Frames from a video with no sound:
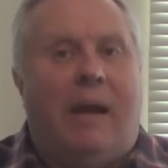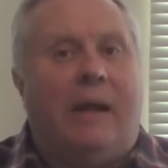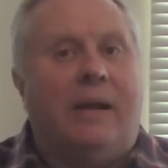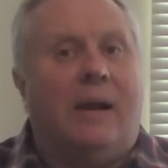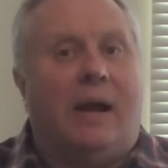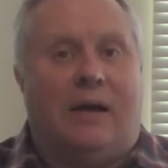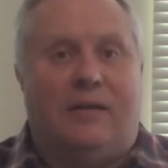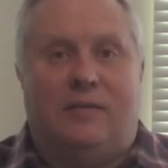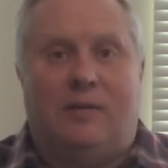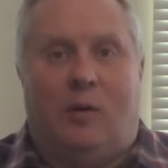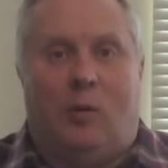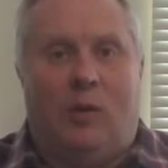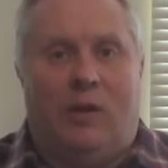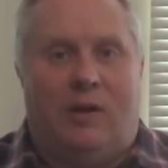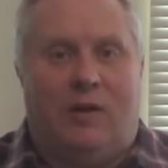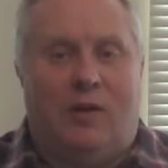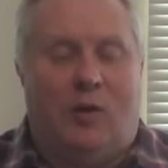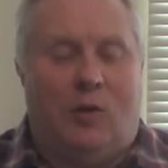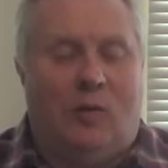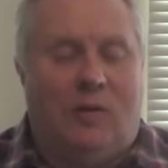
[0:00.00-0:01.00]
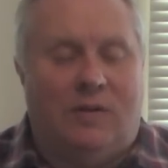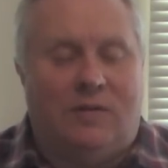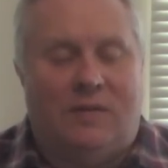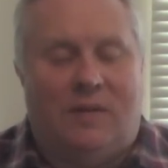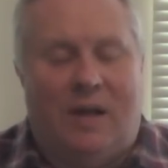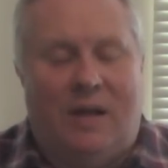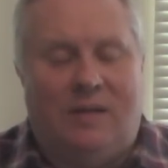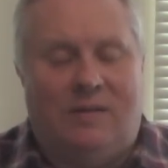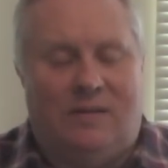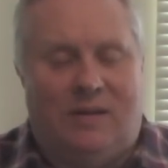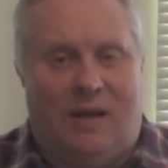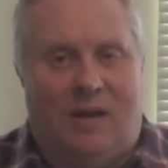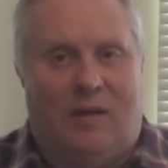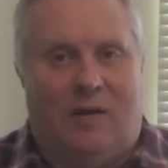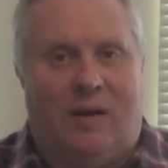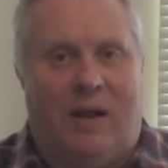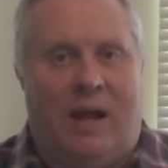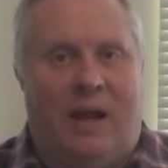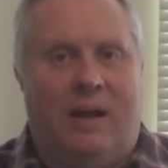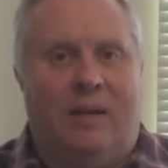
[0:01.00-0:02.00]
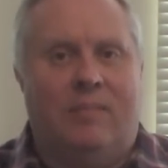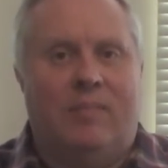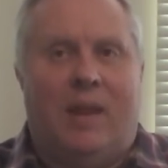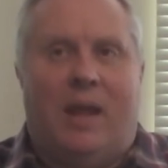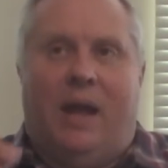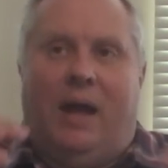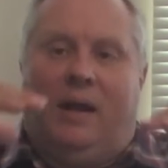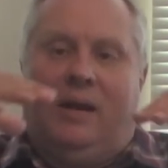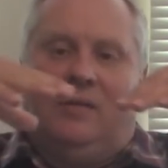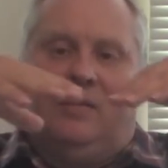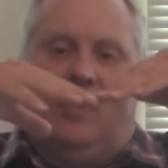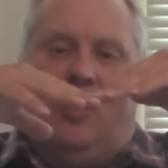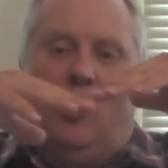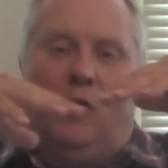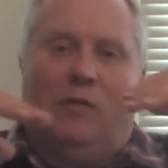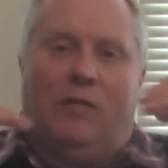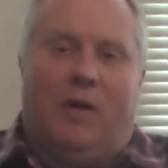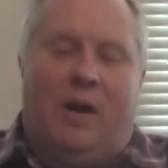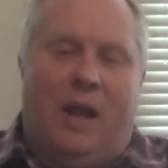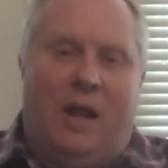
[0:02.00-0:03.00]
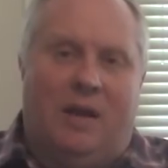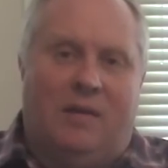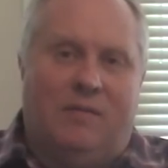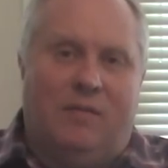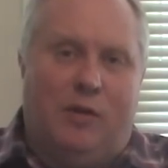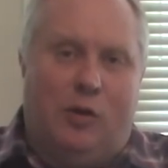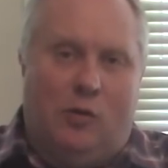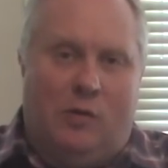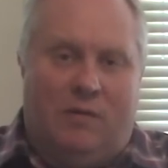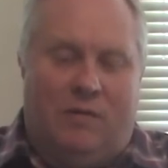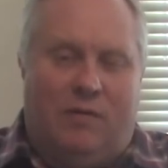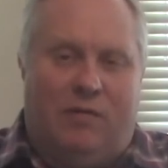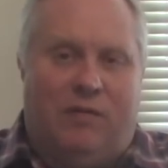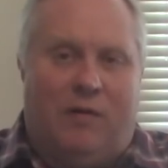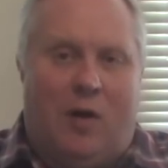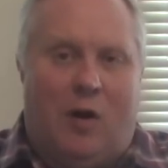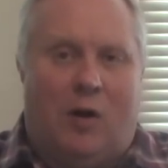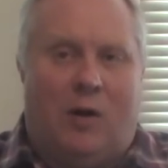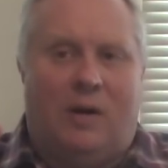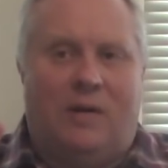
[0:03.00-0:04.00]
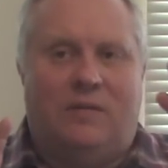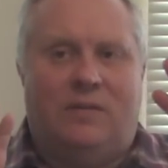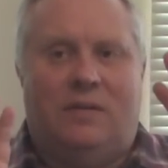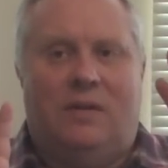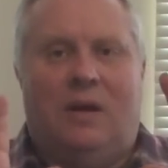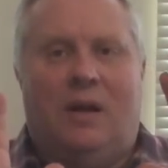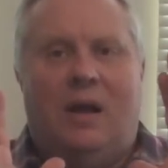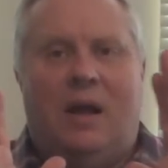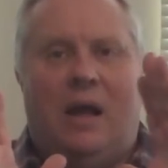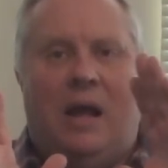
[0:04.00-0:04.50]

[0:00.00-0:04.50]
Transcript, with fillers: And I saw one of the coolest things the other day, and it's an overhead view of a forest.